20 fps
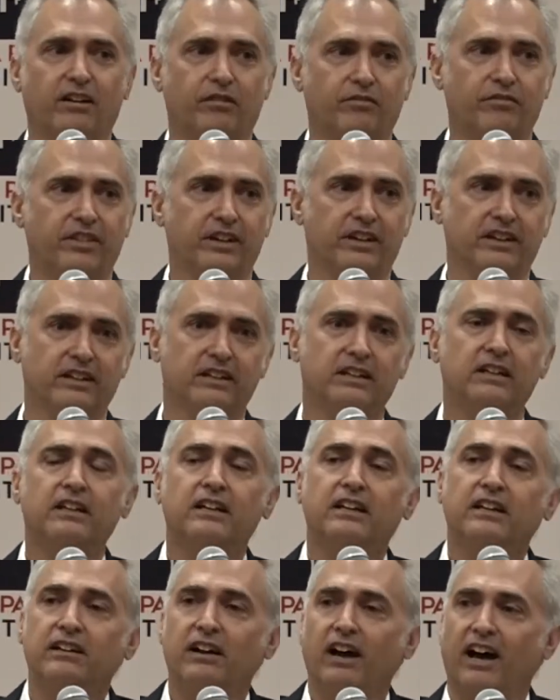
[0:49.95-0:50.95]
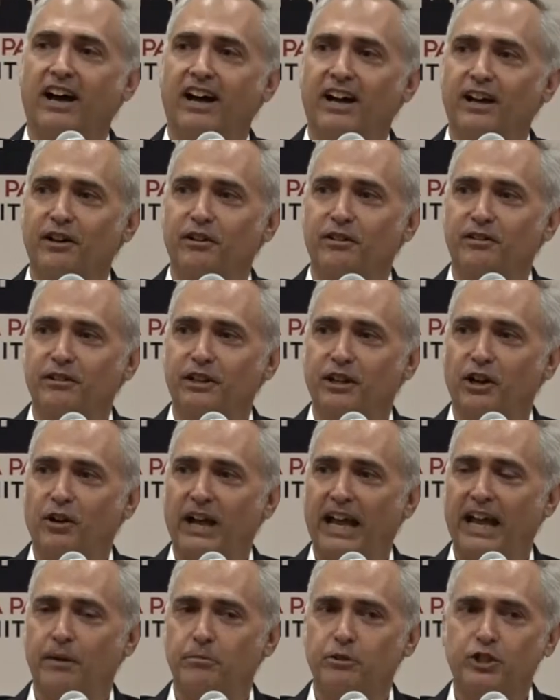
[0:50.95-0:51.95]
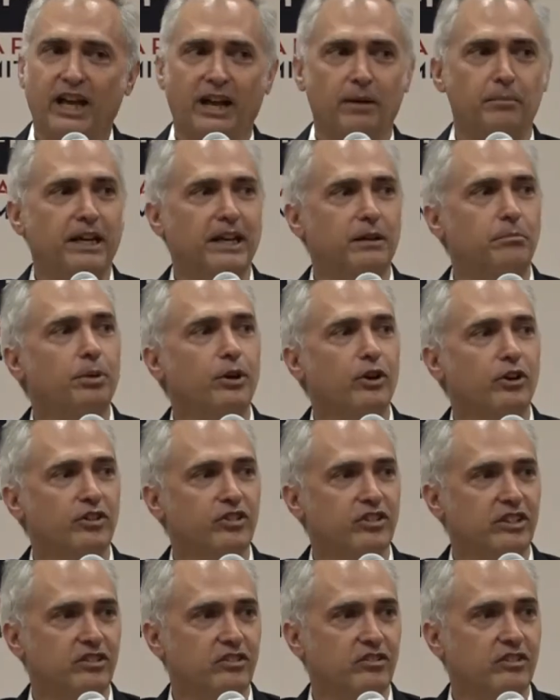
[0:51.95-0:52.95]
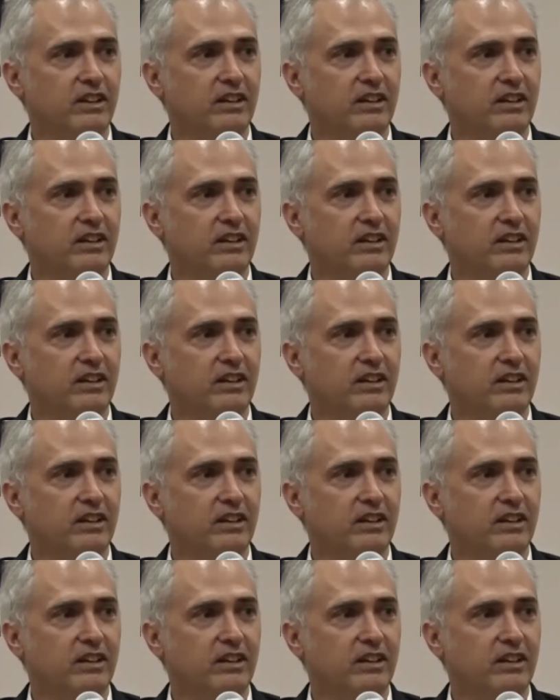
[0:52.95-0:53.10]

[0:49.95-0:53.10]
of the AmCham in-person